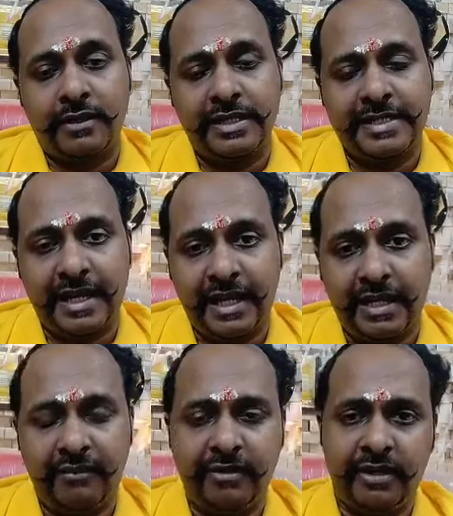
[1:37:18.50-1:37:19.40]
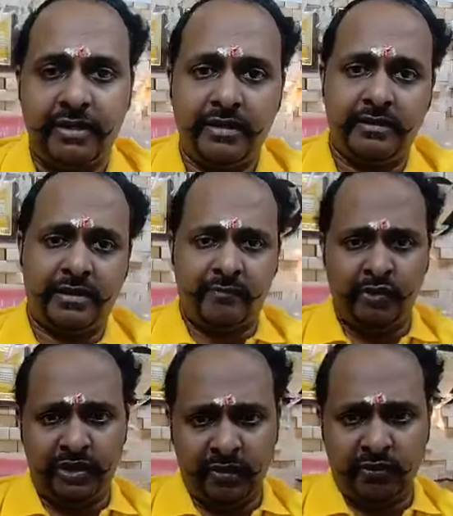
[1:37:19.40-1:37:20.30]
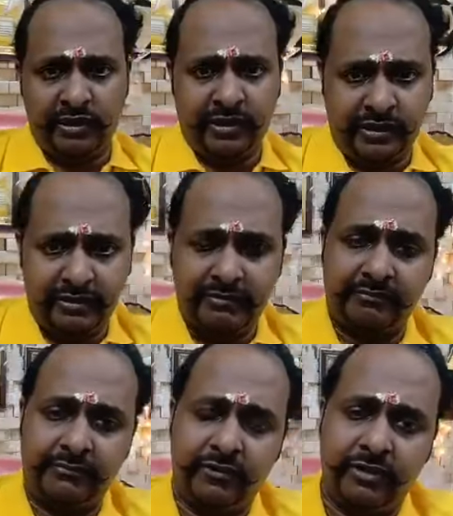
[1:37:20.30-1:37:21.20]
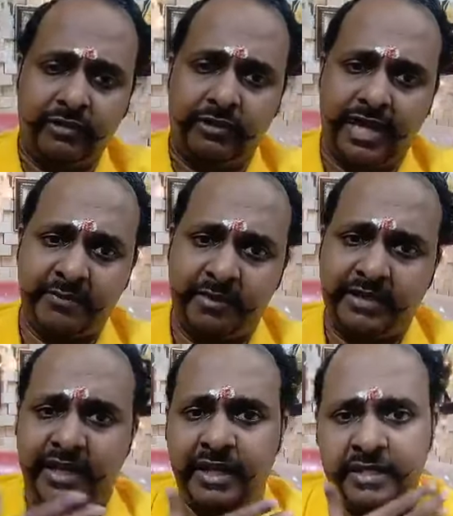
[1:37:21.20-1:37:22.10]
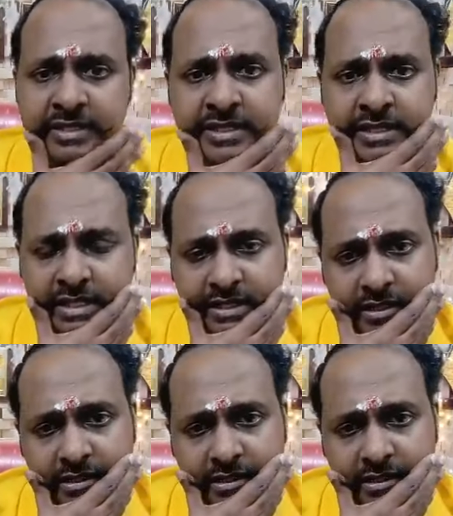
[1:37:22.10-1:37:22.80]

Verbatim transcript: is again a very community oriented okay as per their necessity